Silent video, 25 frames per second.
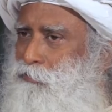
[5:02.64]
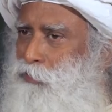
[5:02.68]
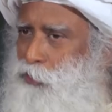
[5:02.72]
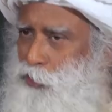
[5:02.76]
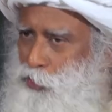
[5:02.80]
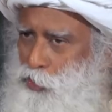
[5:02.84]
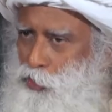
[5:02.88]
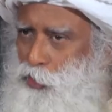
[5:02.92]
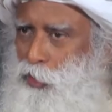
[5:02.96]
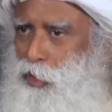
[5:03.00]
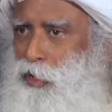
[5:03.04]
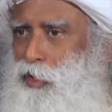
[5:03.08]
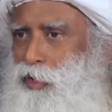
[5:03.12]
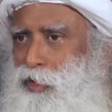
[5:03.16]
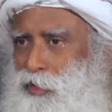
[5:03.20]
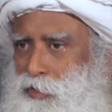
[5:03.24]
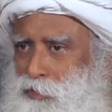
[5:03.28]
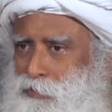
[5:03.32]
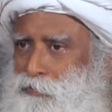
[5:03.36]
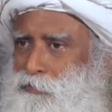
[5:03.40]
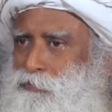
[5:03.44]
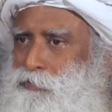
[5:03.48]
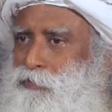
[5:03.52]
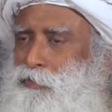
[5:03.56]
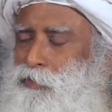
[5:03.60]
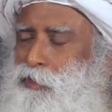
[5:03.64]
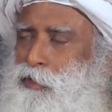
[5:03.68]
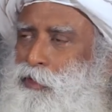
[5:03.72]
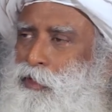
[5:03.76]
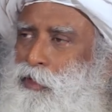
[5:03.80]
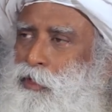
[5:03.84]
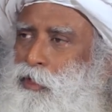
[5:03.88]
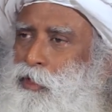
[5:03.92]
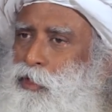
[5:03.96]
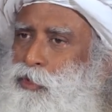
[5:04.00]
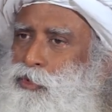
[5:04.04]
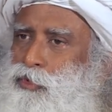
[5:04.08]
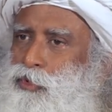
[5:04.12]
for sure.
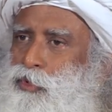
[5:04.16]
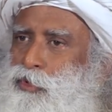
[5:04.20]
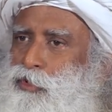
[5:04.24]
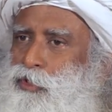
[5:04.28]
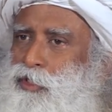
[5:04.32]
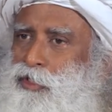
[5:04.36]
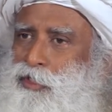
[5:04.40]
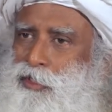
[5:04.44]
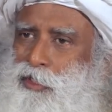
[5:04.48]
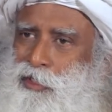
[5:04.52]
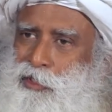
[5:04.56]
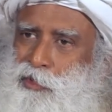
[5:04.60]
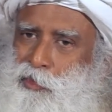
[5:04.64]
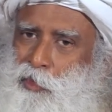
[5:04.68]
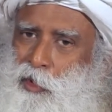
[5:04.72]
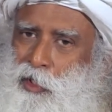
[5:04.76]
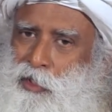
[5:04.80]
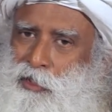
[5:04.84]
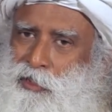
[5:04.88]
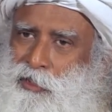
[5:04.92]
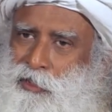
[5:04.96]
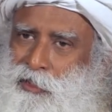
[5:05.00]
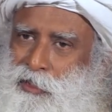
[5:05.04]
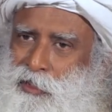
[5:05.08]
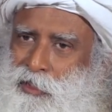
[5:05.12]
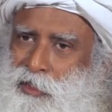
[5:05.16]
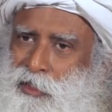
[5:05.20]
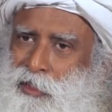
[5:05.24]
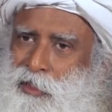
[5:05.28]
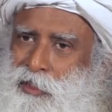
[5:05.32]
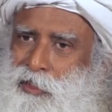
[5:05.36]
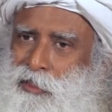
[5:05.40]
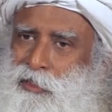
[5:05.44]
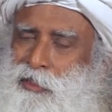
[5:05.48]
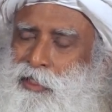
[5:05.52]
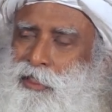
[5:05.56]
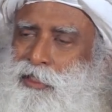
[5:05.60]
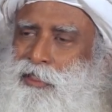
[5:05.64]
So this is what
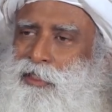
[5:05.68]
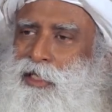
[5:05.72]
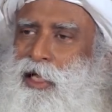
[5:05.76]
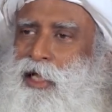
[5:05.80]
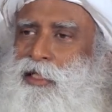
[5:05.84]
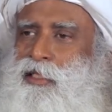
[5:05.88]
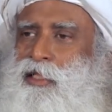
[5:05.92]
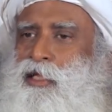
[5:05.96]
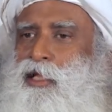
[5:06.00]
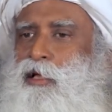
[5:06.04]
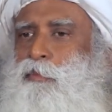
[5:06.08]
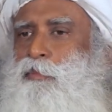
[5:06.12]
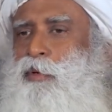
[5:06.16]
this sadhana